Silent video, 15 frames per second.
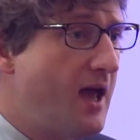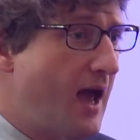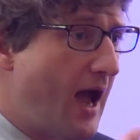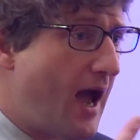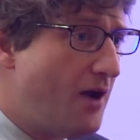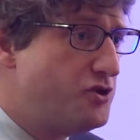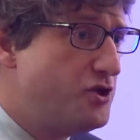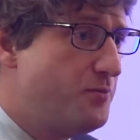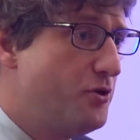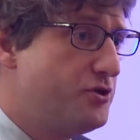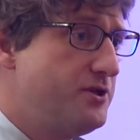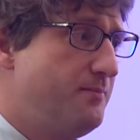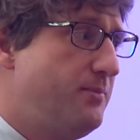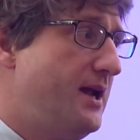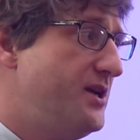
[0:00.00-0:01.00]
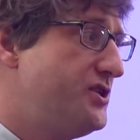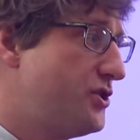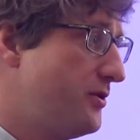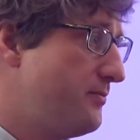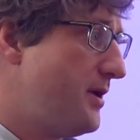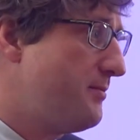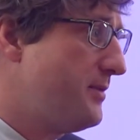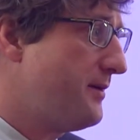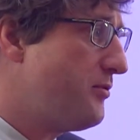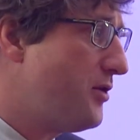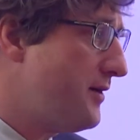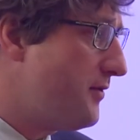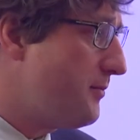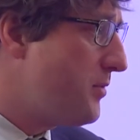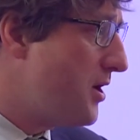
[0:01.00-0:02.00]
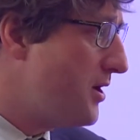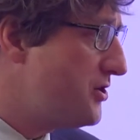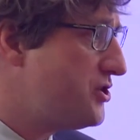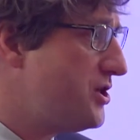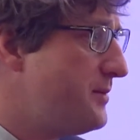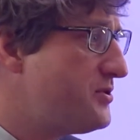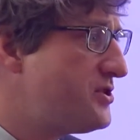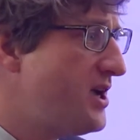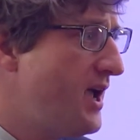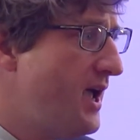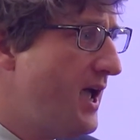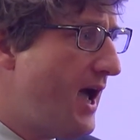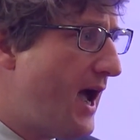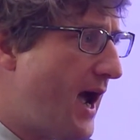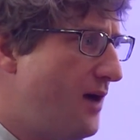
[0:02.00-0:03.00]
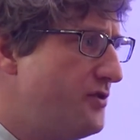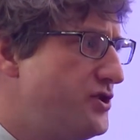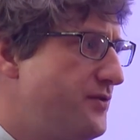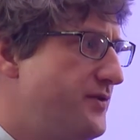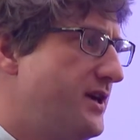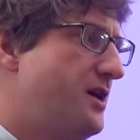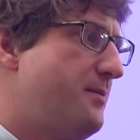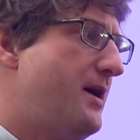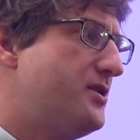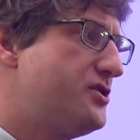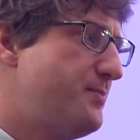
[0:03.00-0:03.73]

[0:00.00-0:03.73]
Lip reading: How do you put in place good public-private partnerships? How do you think about